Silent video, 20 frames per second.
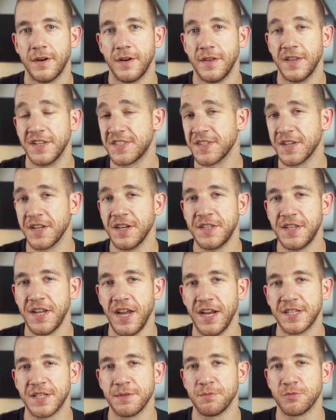This is gonna
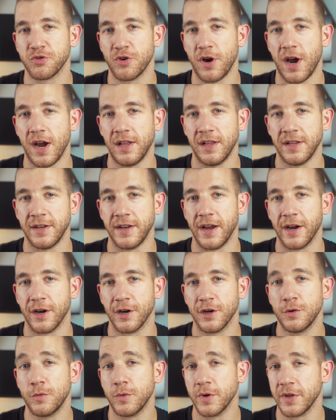take some trial and
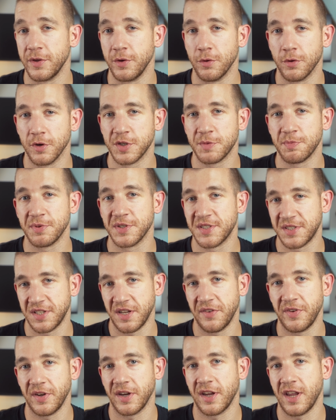error with your
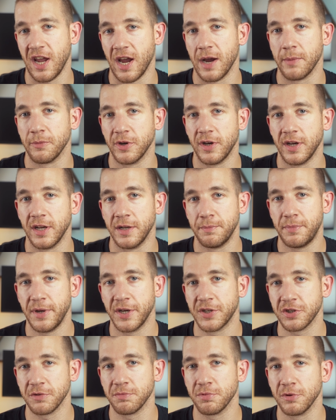specific camera and
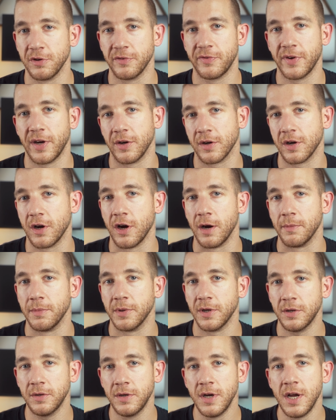picture profile
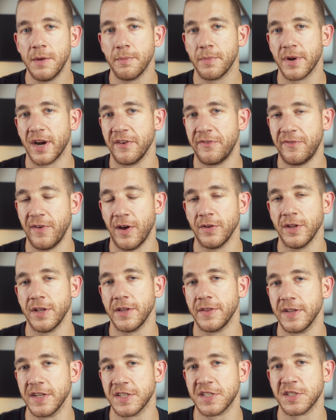combo, but I found
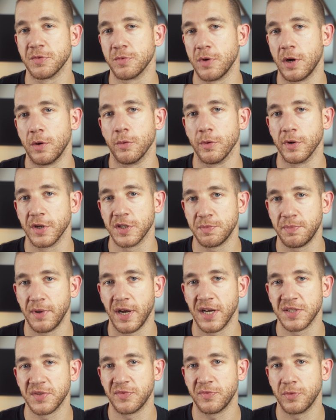that this is what works
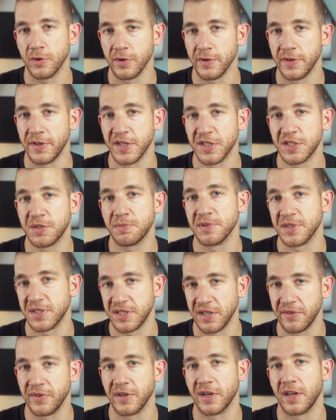best for this
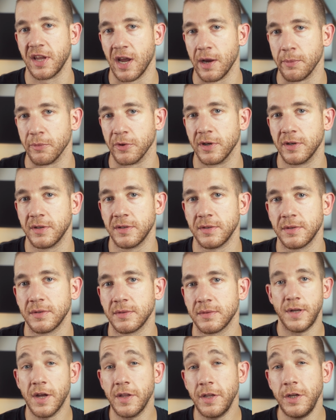specific camera.
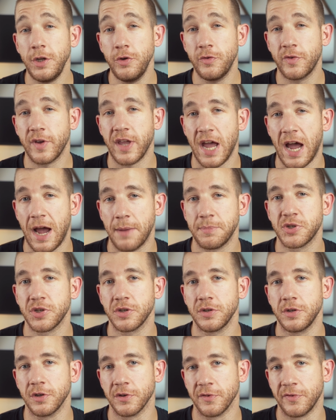Now that you've
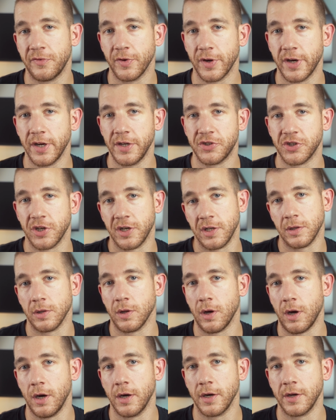captured your footage in
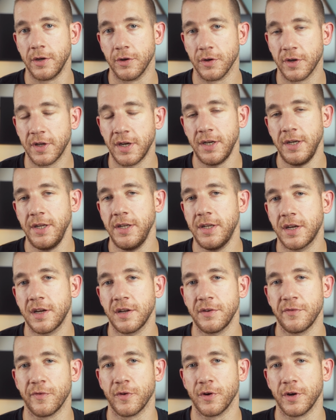log, you're gonna need to
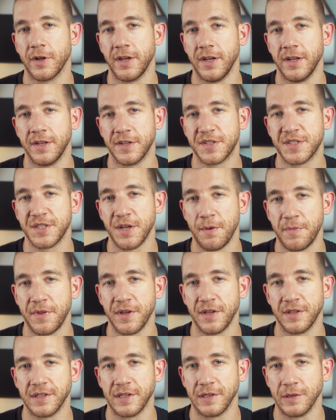convert it into
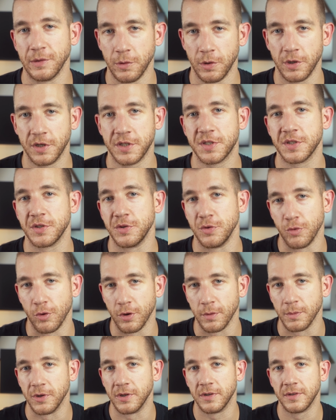something that looks
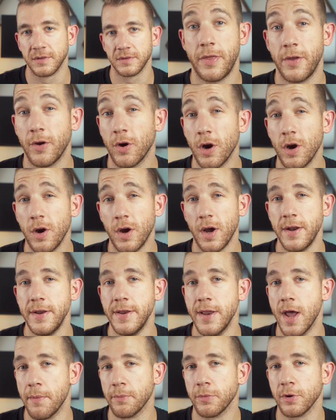normal. There are a
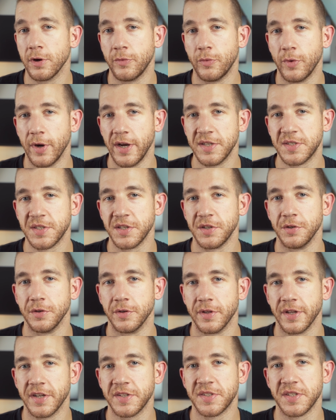number of ways to
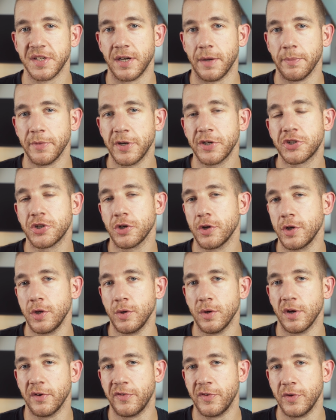do this, and I'm gonna show
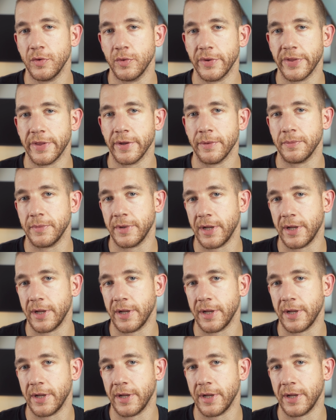you a few of them